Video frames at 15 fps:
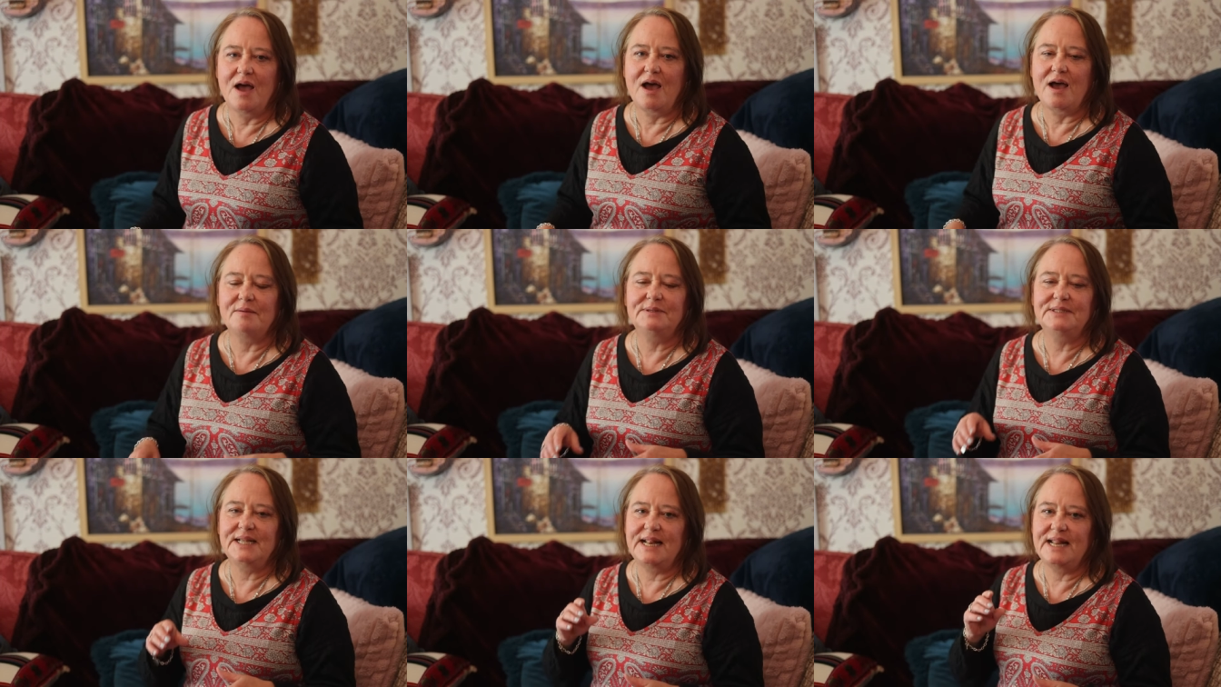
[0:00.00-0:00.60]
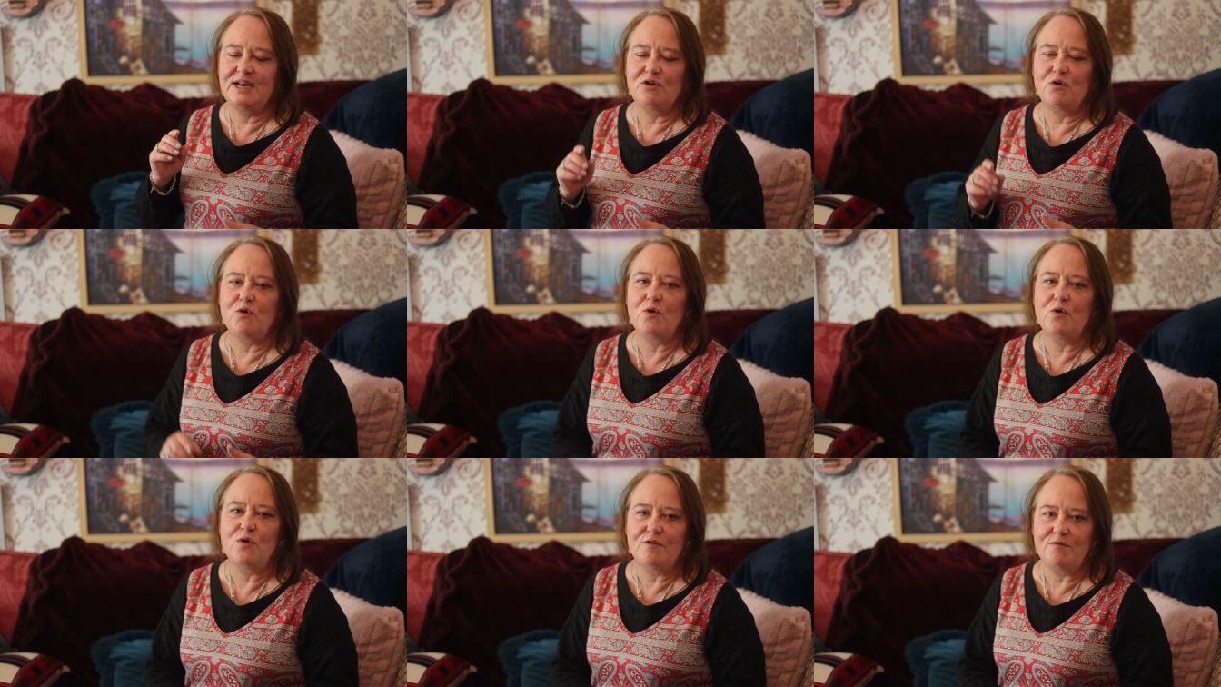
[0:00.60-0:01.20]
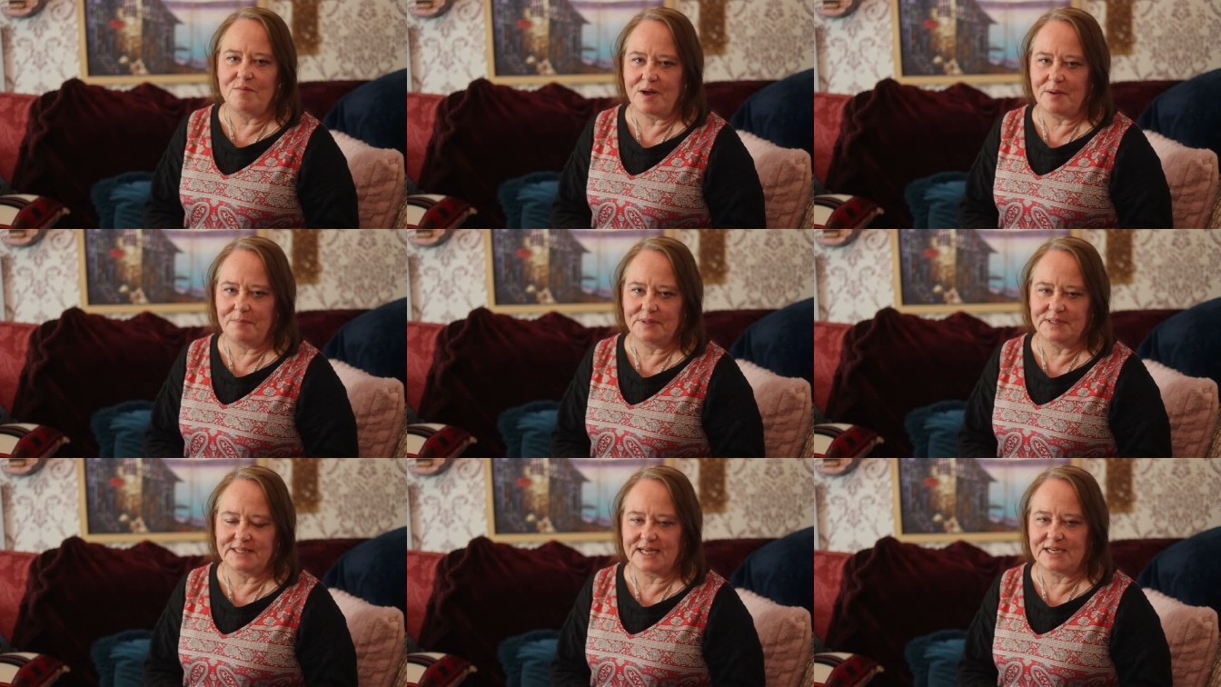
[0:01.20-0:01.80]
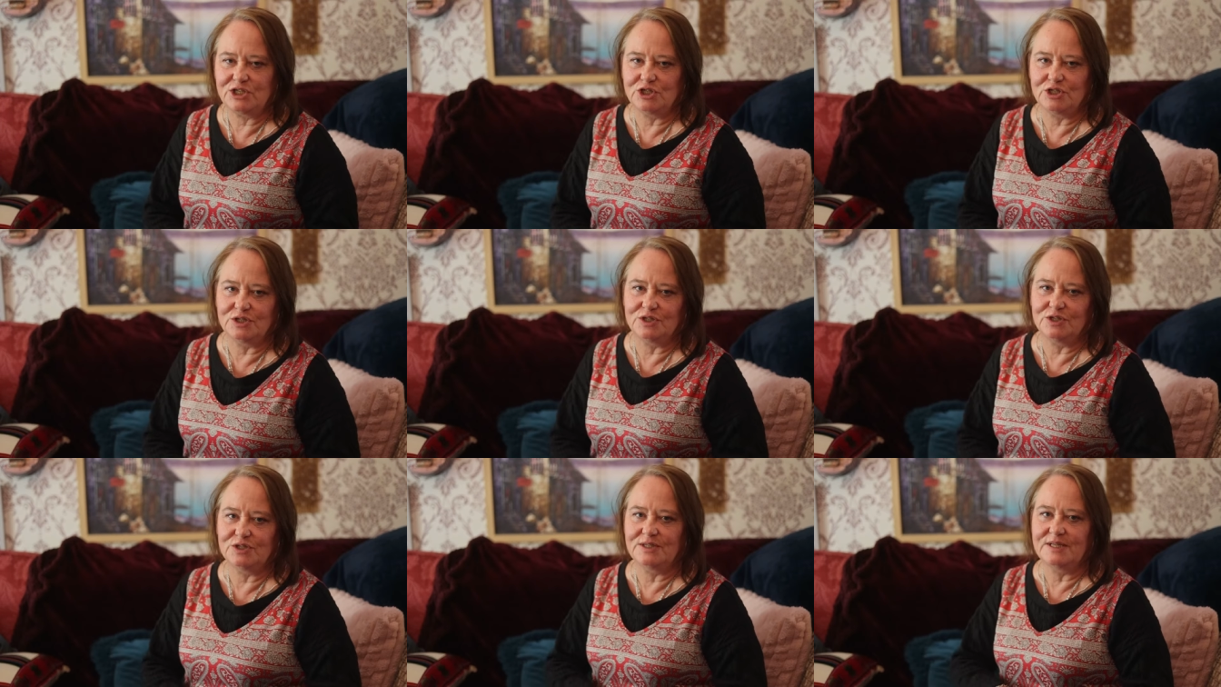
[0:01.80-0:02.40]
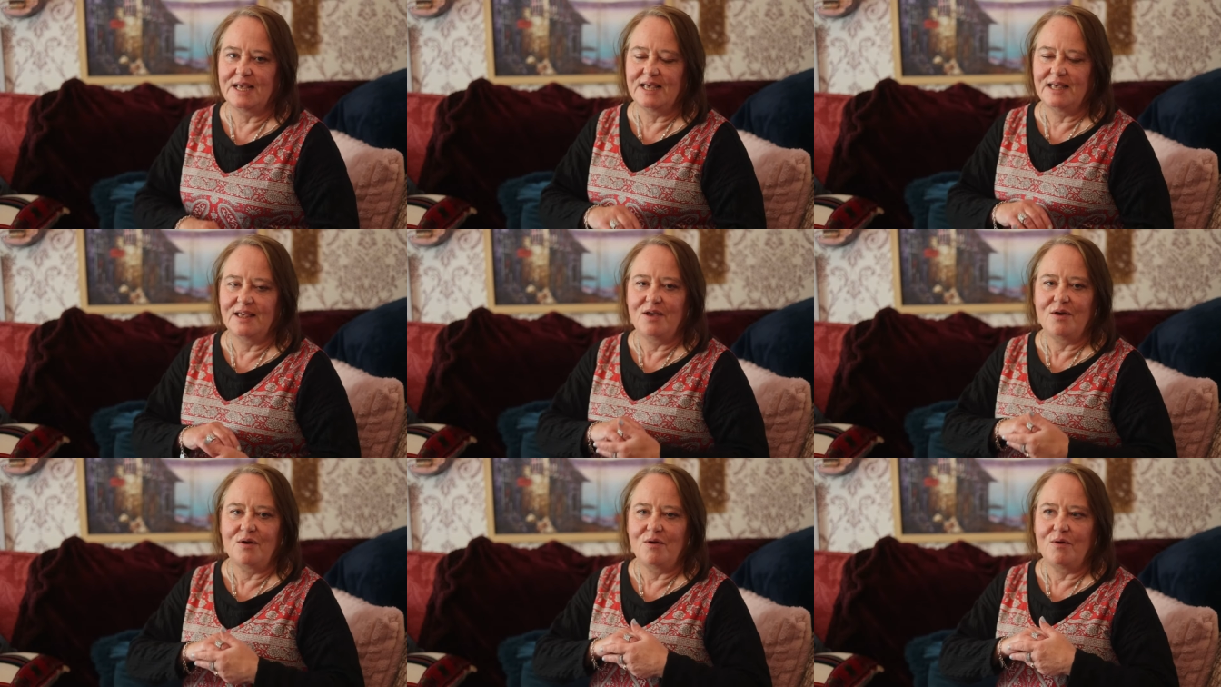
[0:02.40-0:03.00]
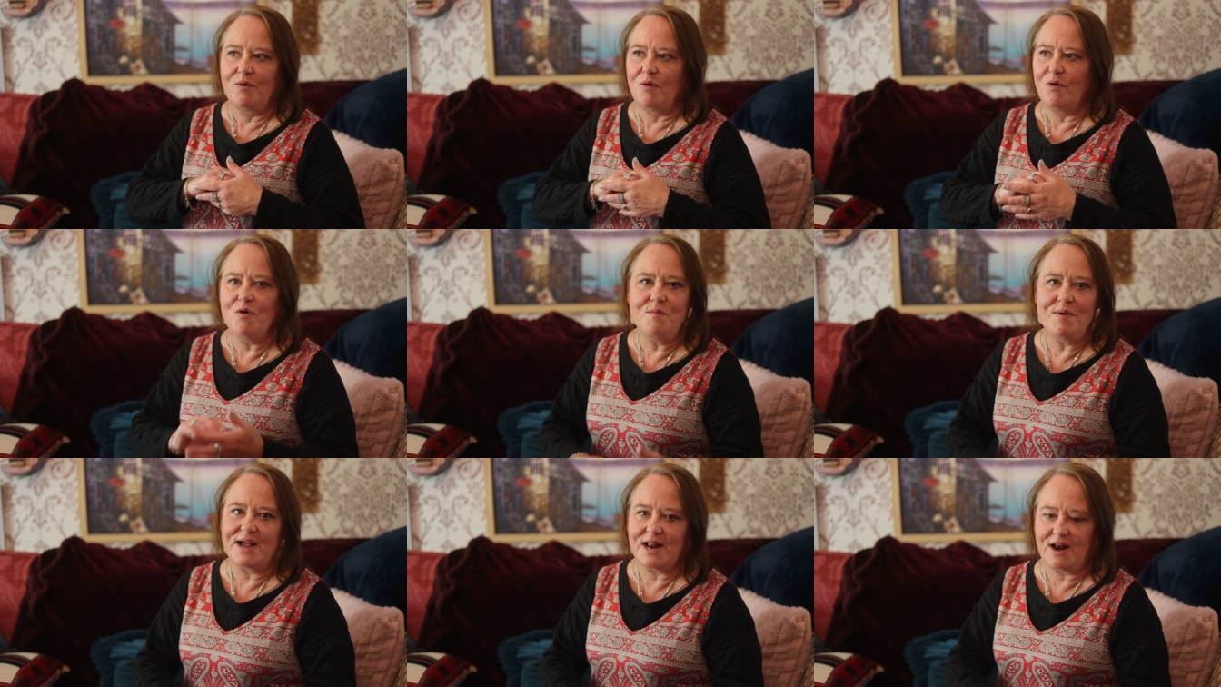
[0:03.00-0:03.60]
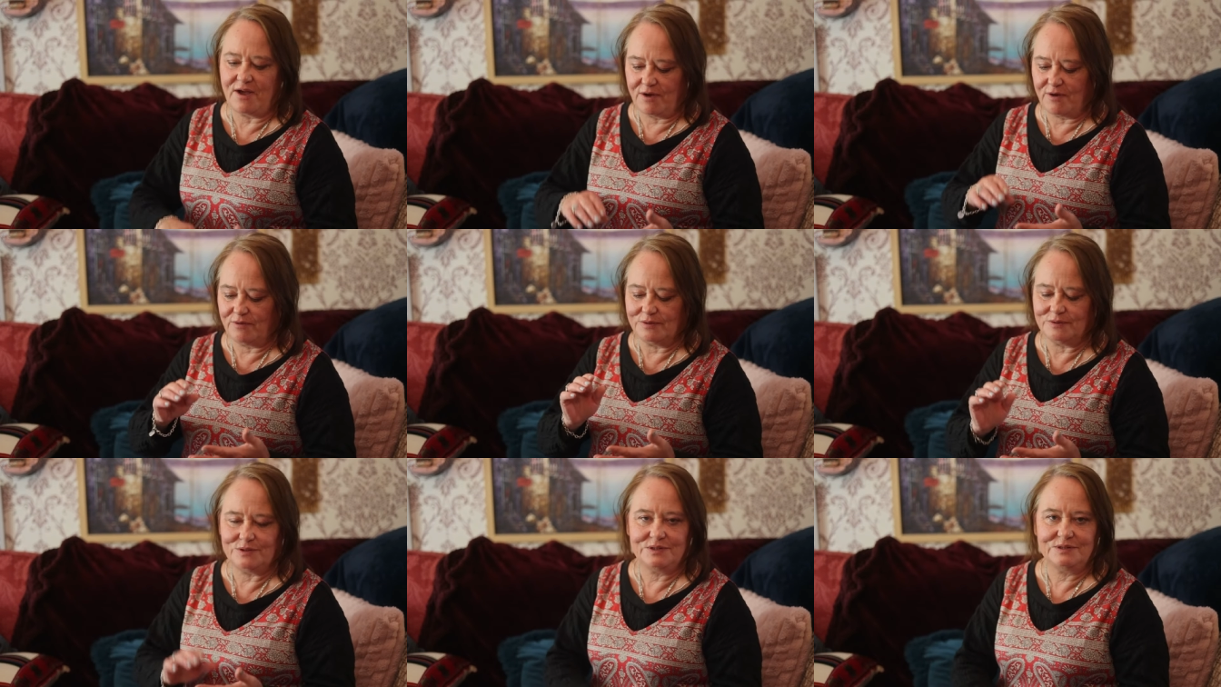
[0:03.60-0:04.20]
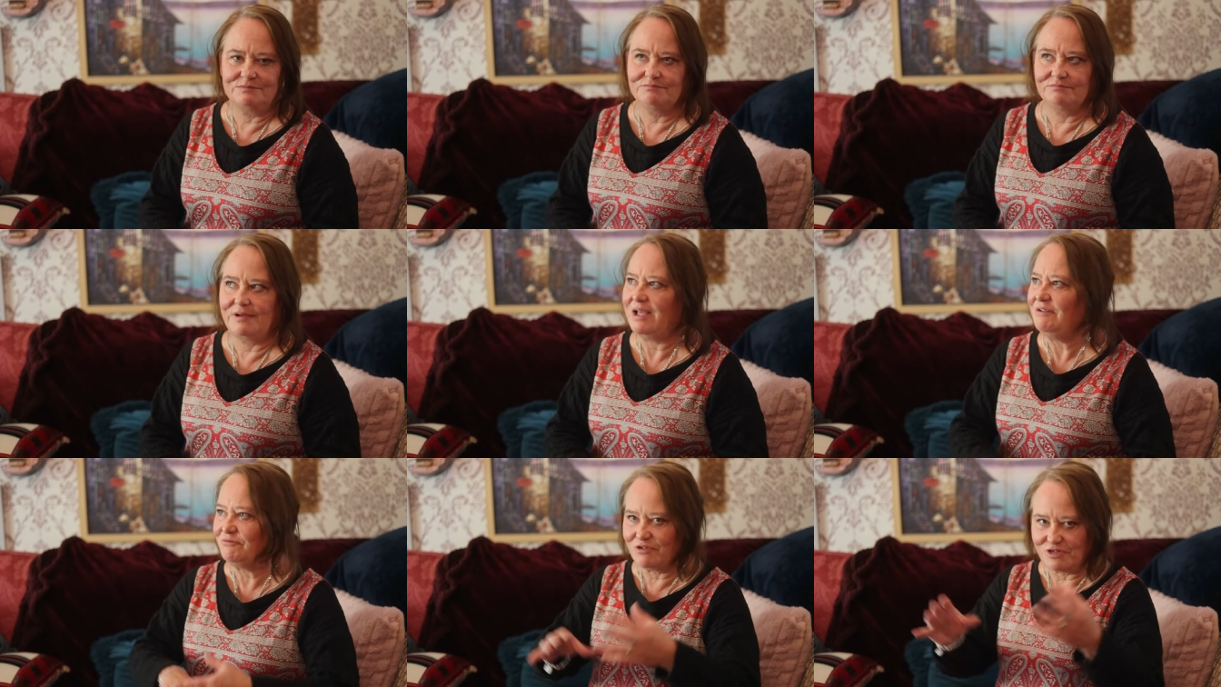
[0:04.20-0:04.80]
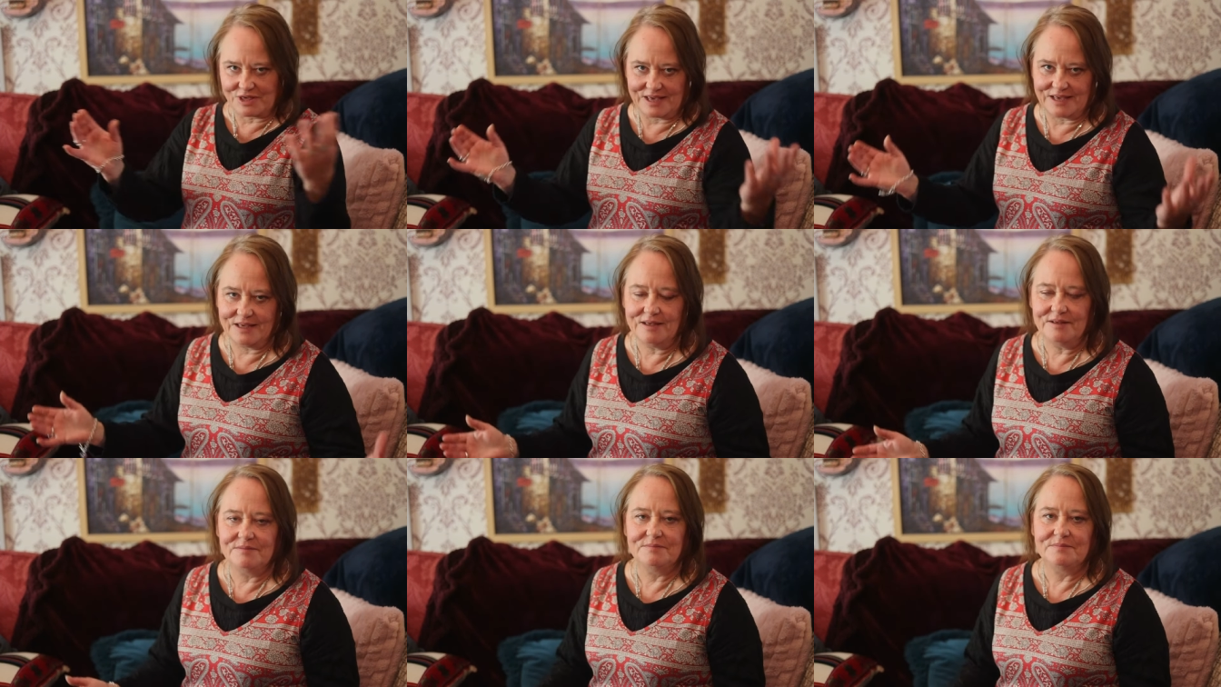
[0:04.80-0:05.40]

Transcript: I'm selling all of my possessions, all my clothes, everything,